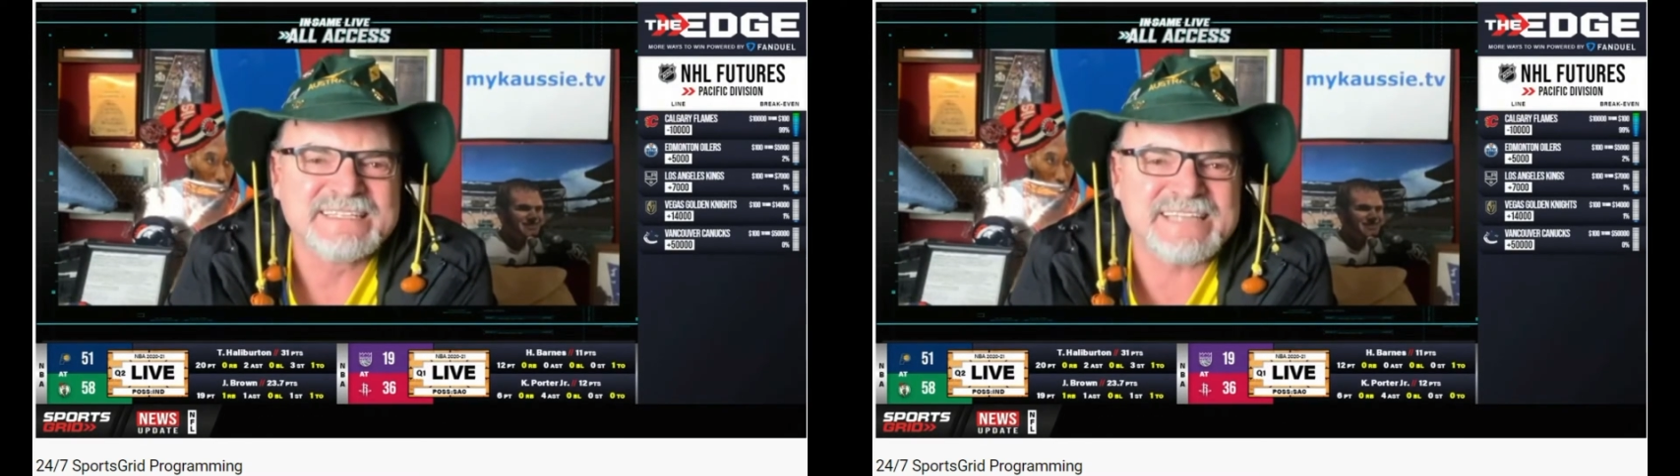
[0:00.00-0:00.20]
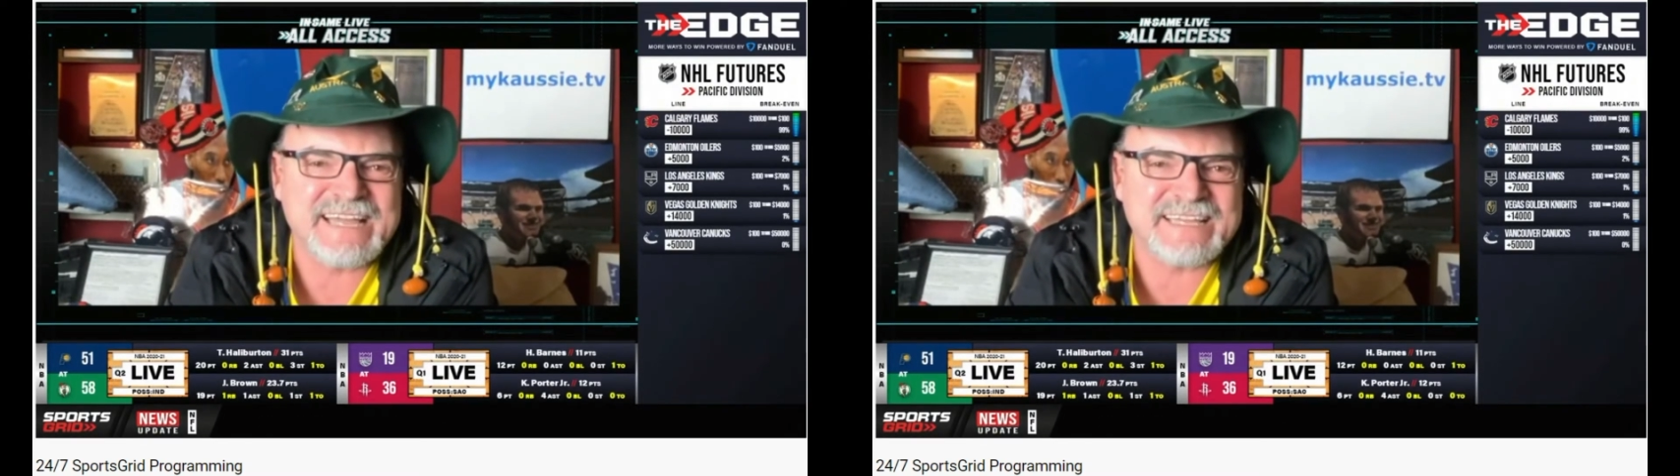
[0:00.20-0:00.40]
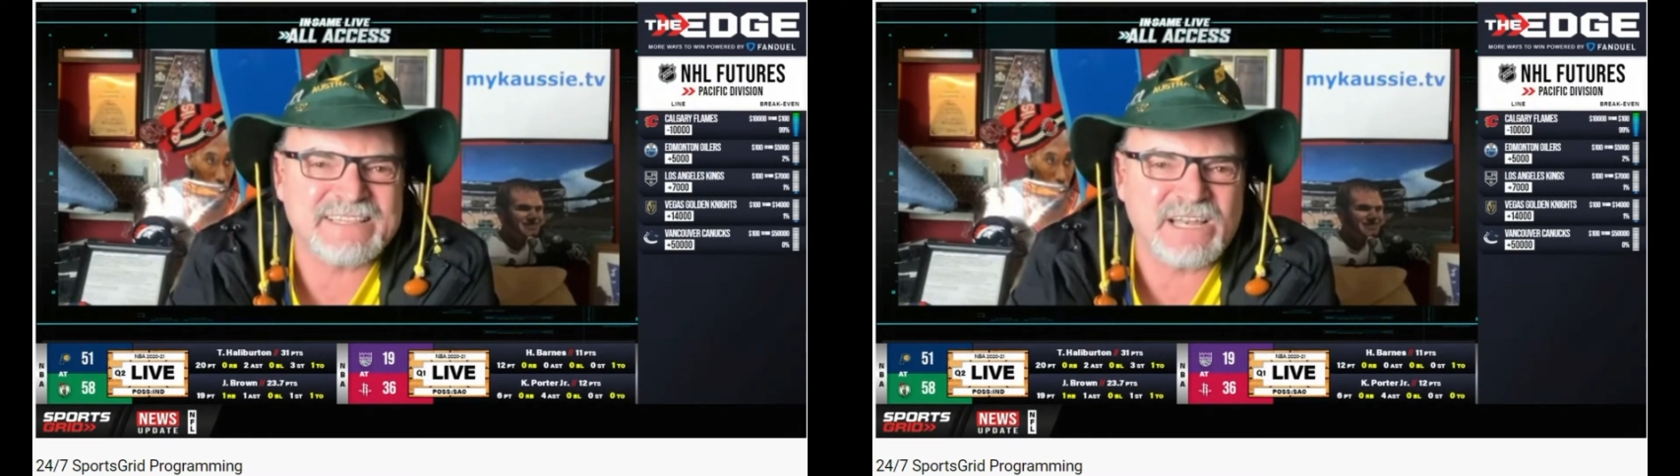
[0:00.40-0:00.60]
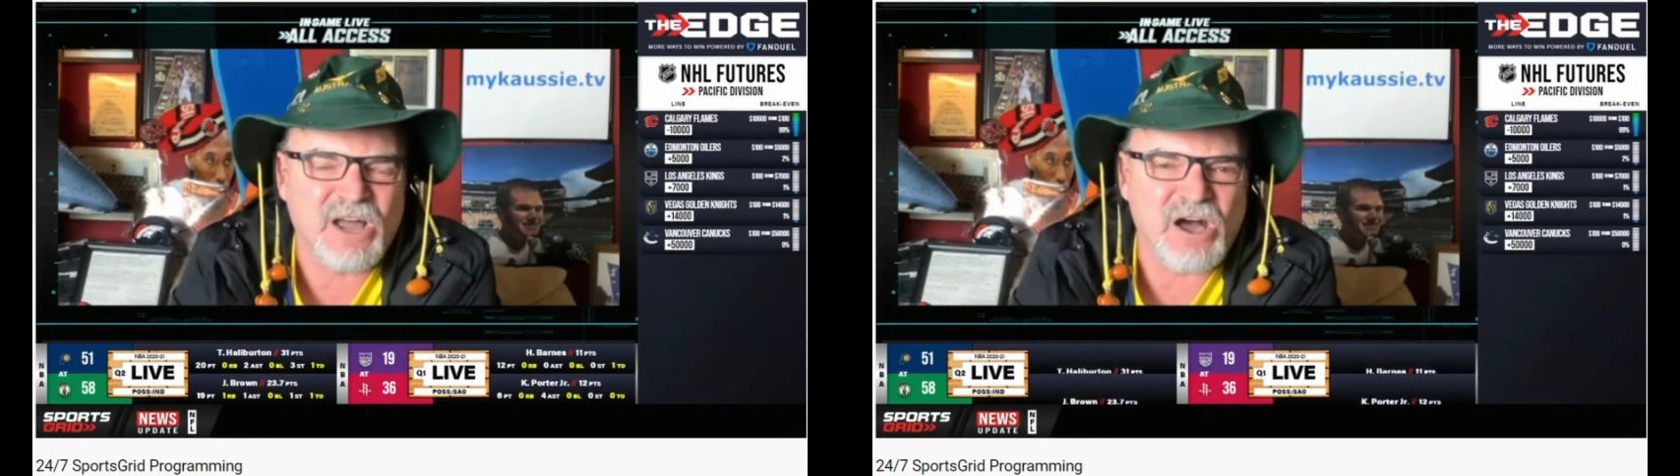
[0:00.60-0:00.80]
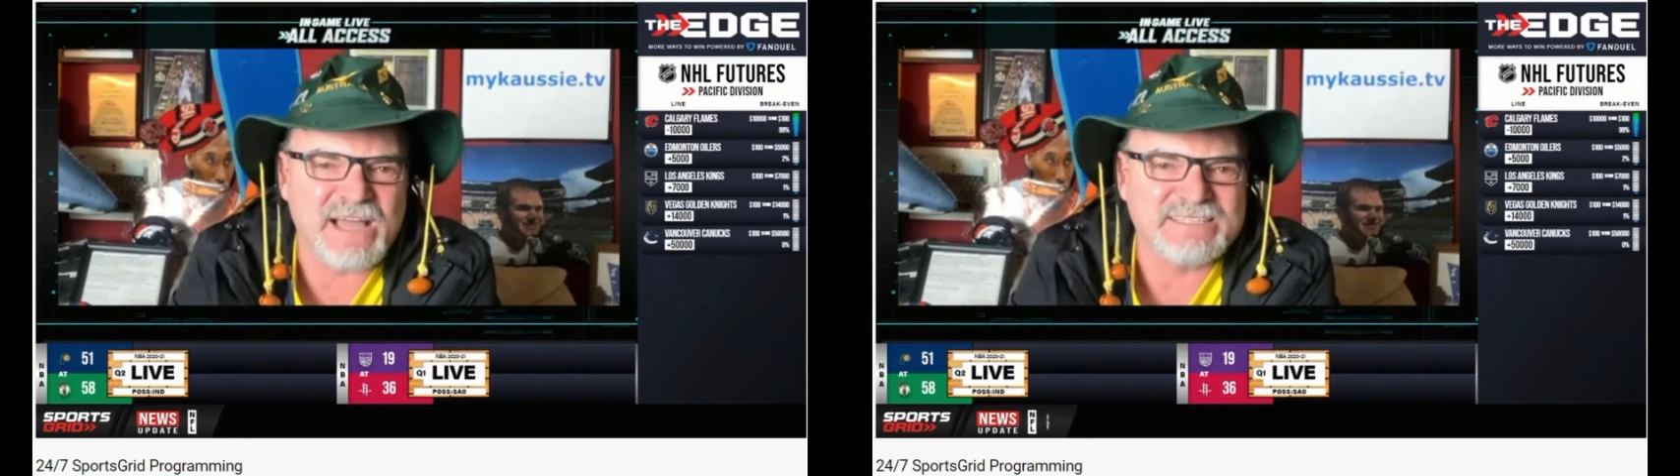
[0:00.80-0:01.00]
Take the
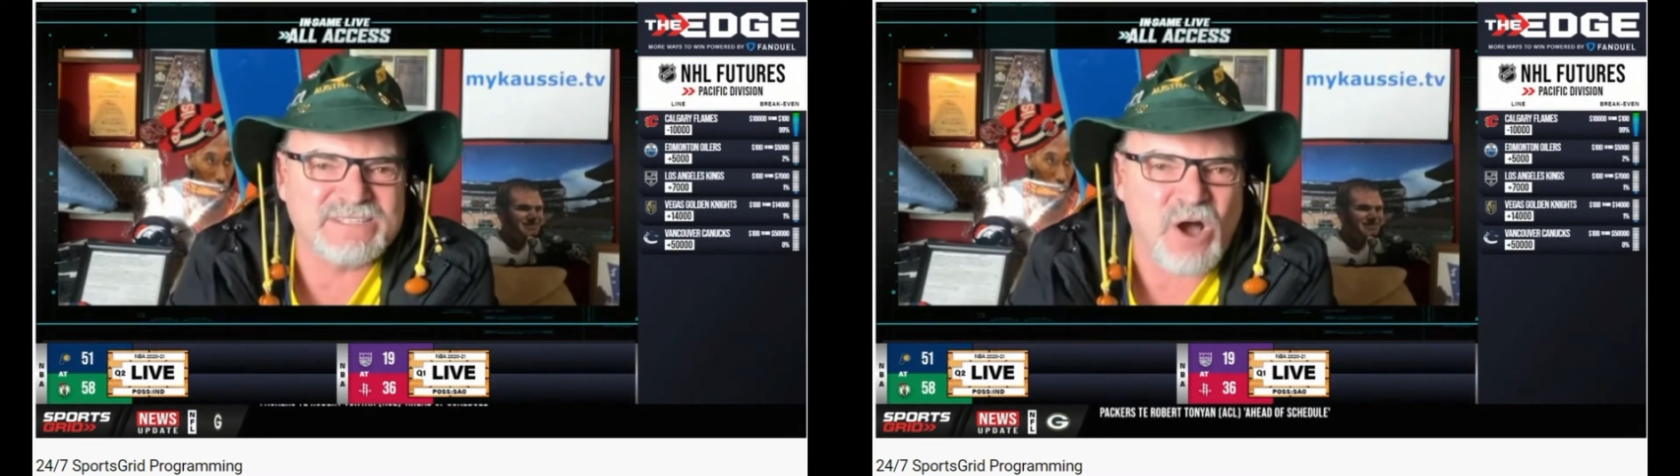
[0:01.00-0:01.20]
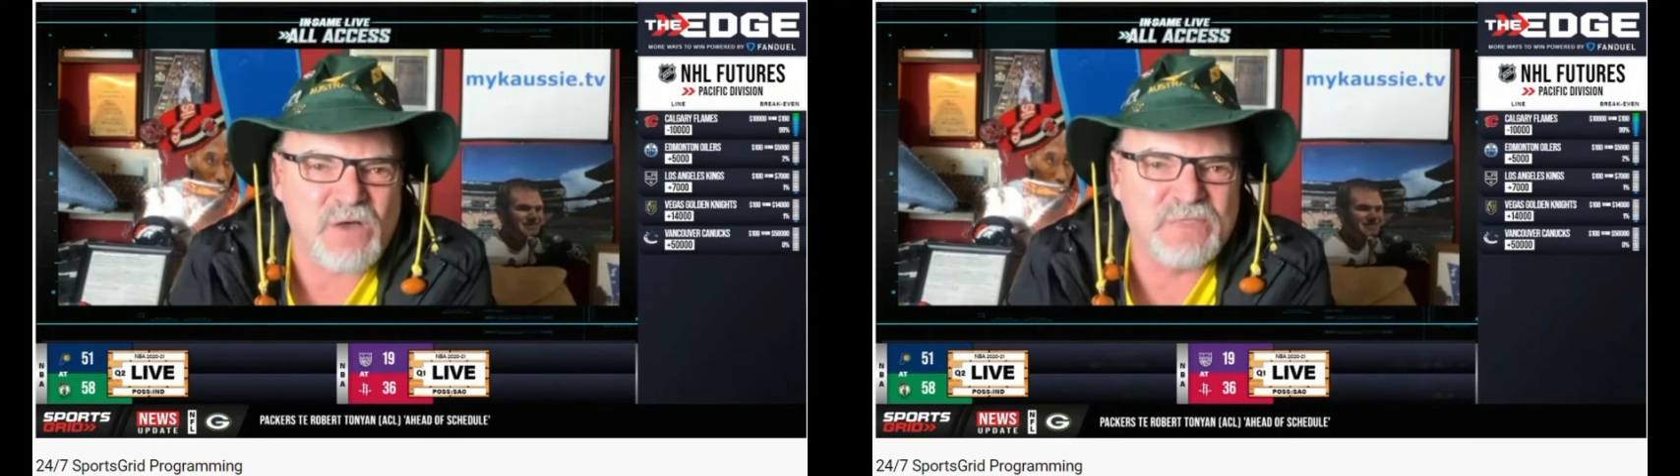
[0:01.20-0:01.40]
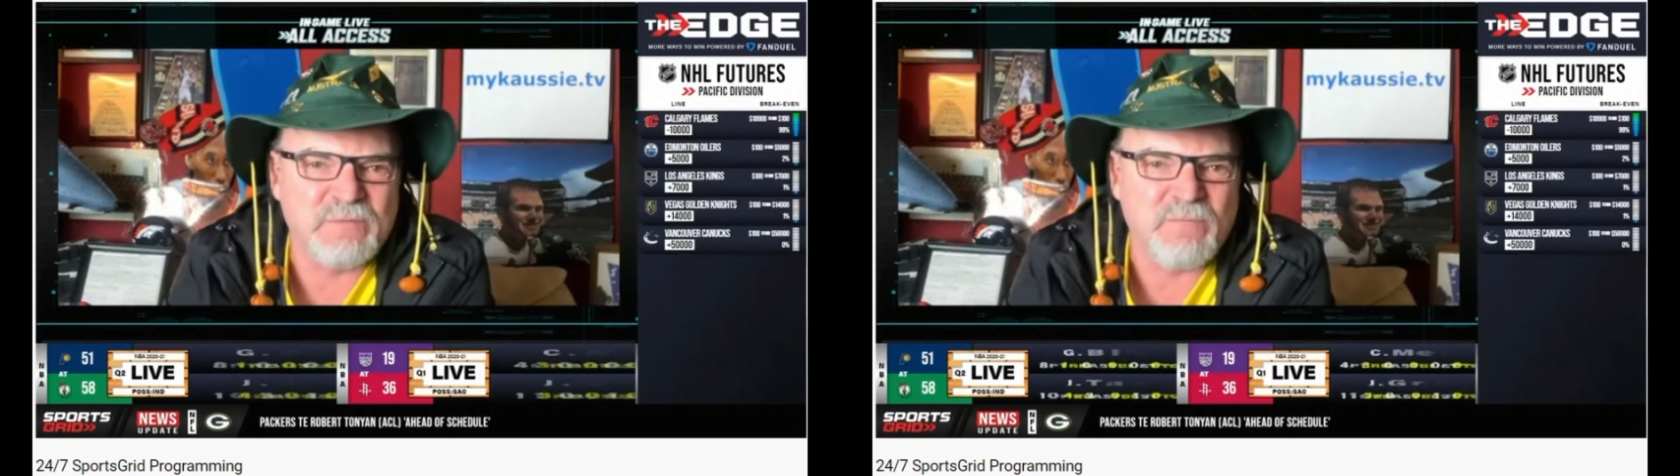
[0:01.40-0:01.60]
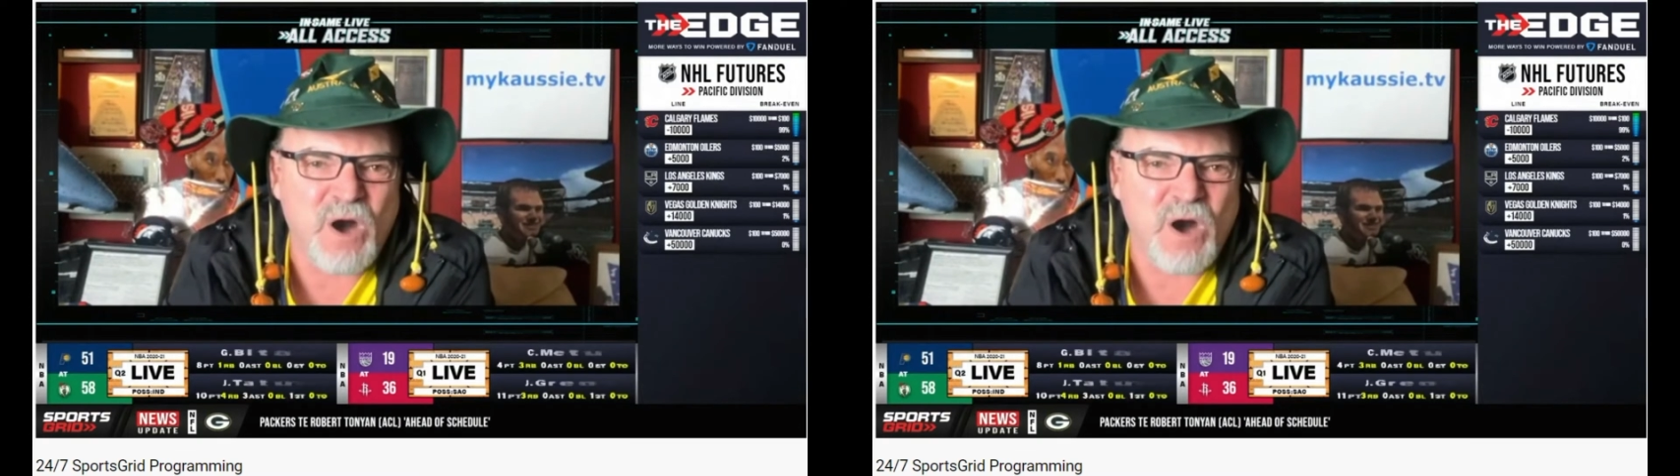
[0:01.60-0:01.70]
Lions on the